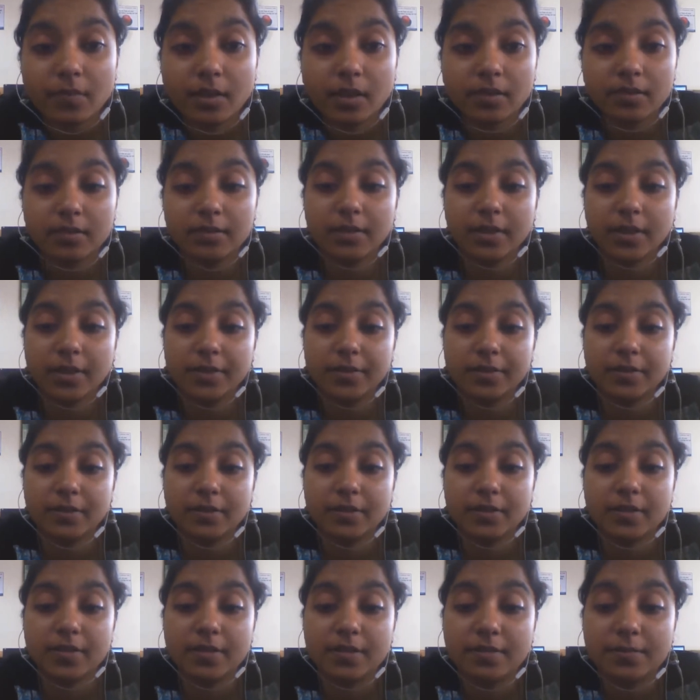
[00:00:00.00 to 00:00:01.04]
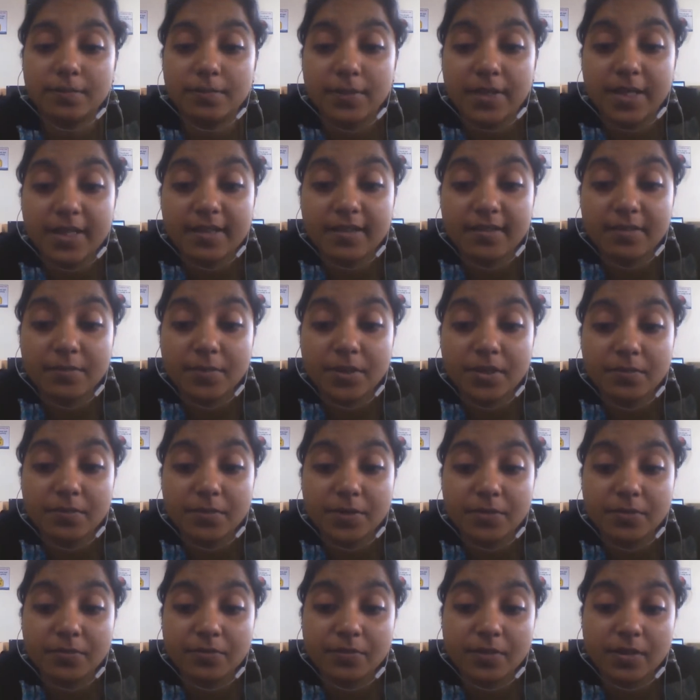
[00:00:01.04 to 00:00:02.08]
Then the displacement
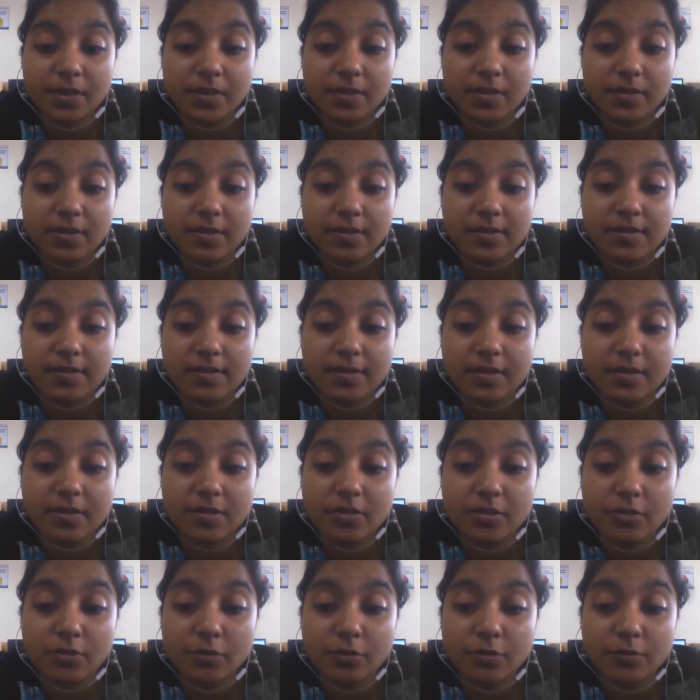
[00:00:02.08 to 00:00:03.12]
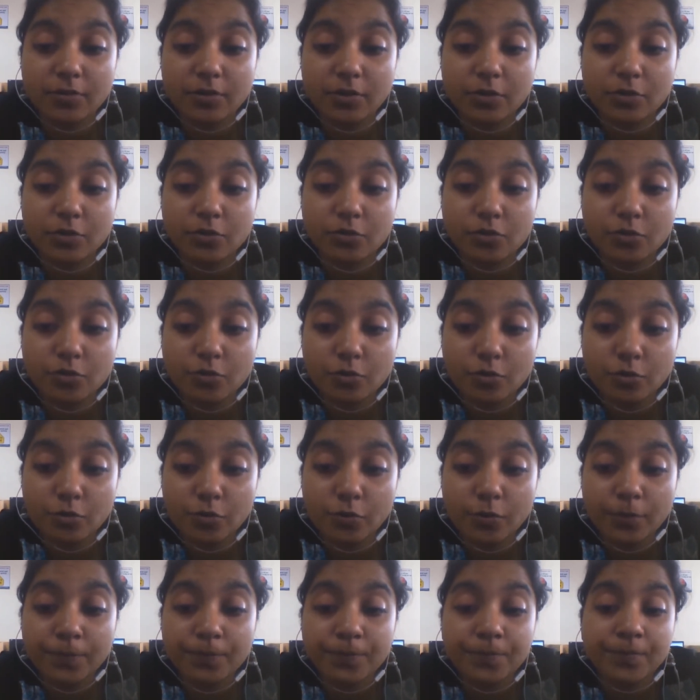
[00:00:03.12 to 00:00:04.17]
between the center of the 2
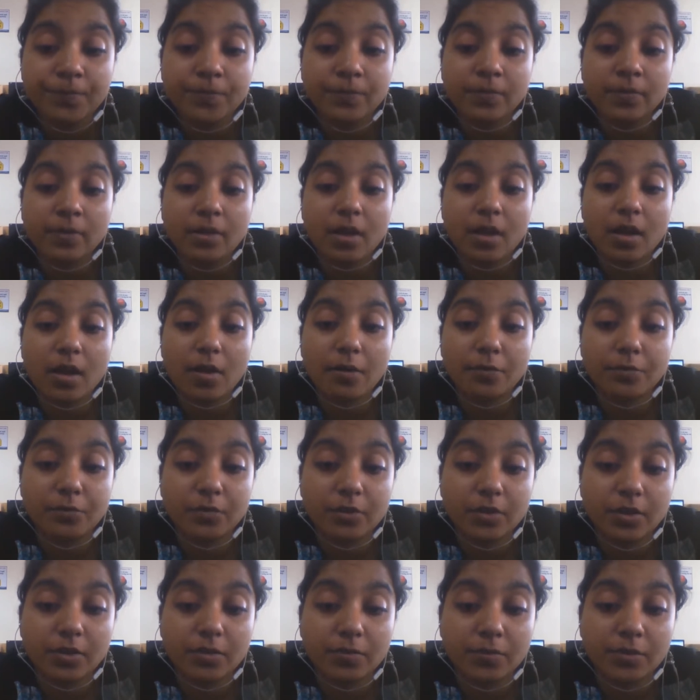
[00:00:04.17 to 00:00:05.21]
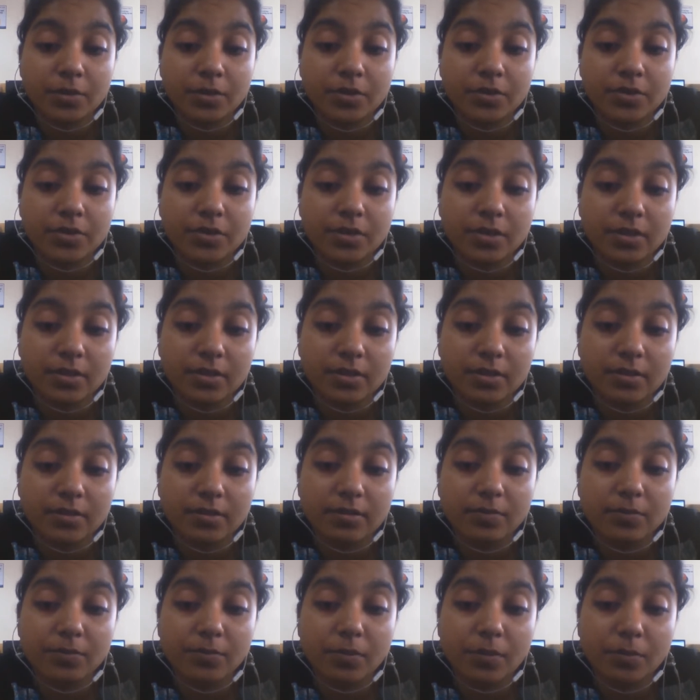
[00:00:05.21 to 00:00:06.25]
after image is
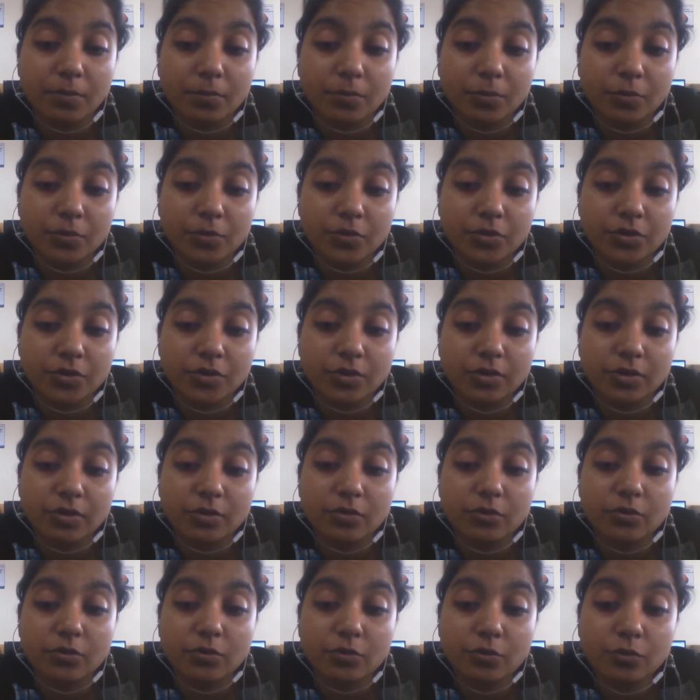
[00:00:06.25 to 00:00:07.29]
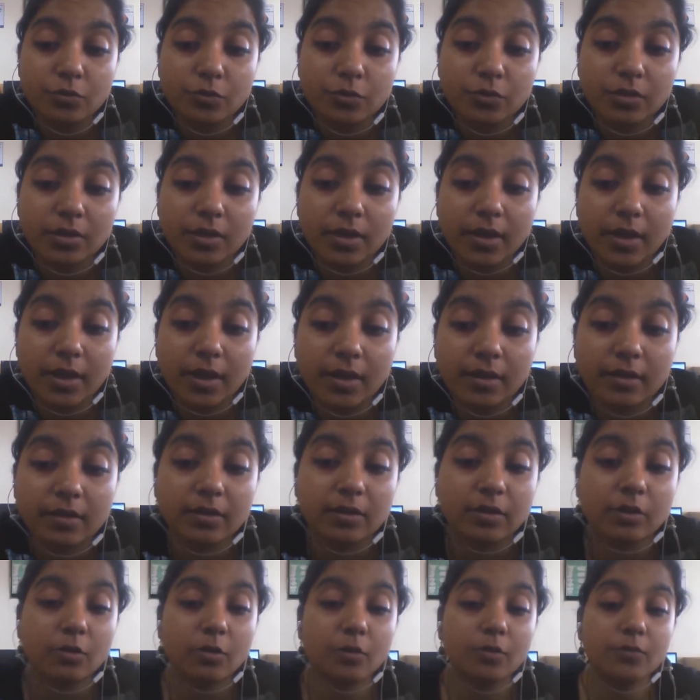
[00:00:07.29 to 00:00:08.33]
proportional to the angle
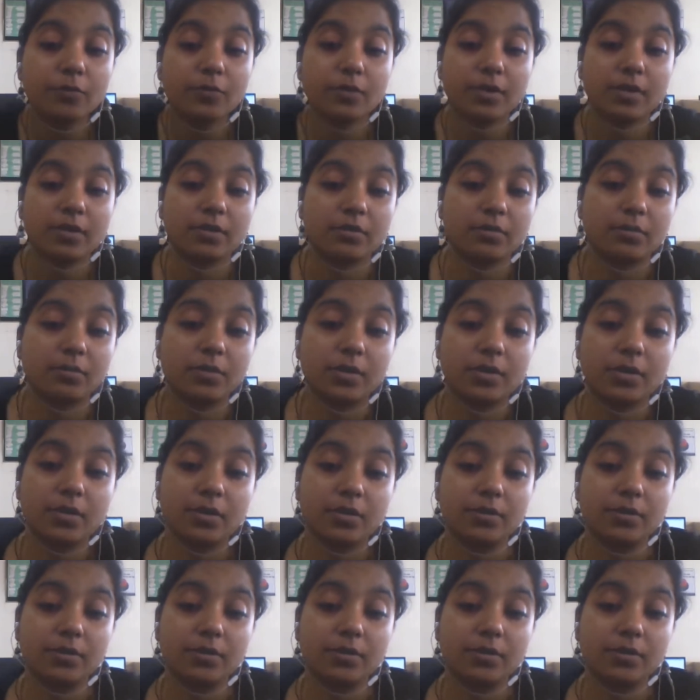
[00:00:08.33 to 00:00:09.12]
of anomaly.